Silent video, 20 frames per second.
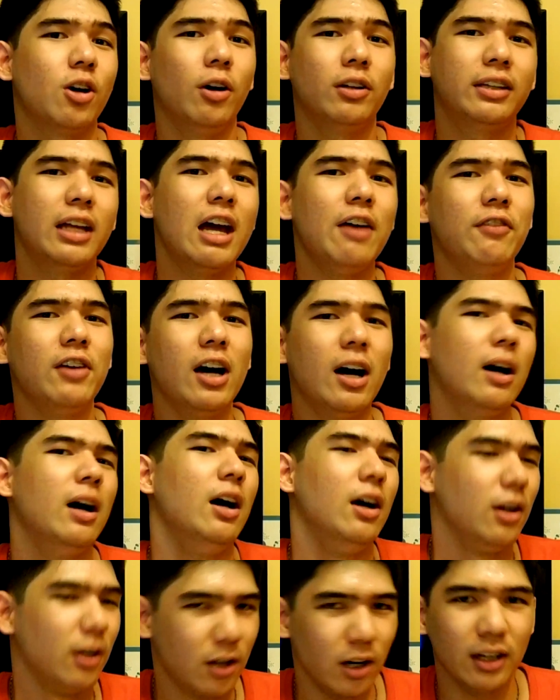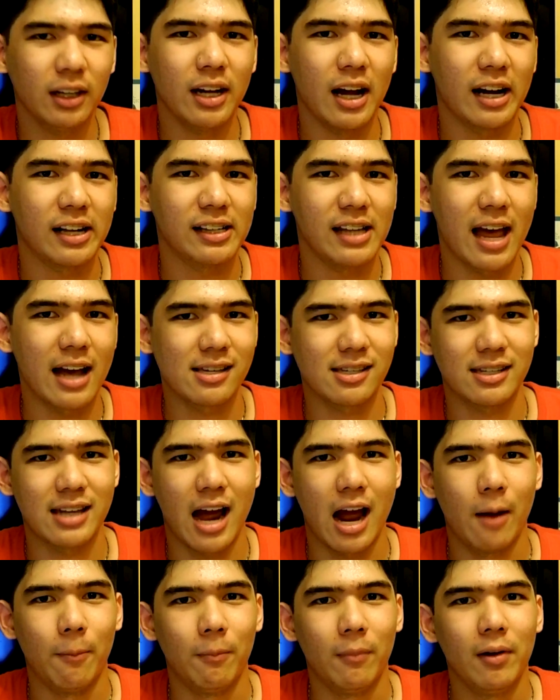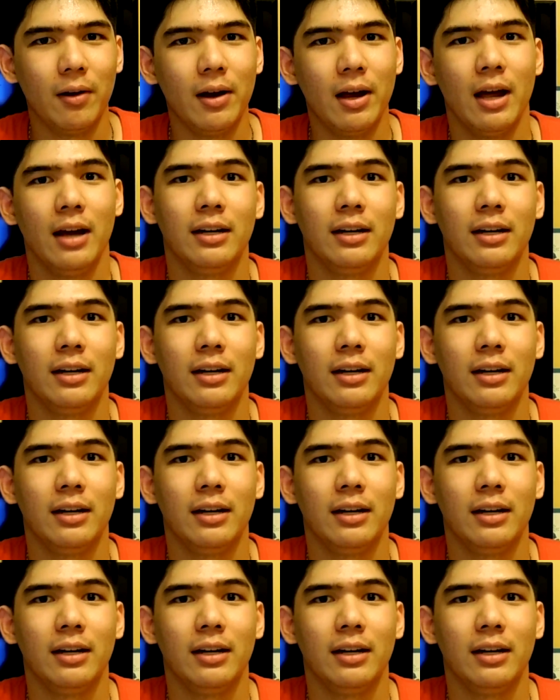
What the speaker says: So Otavia, good luck next time.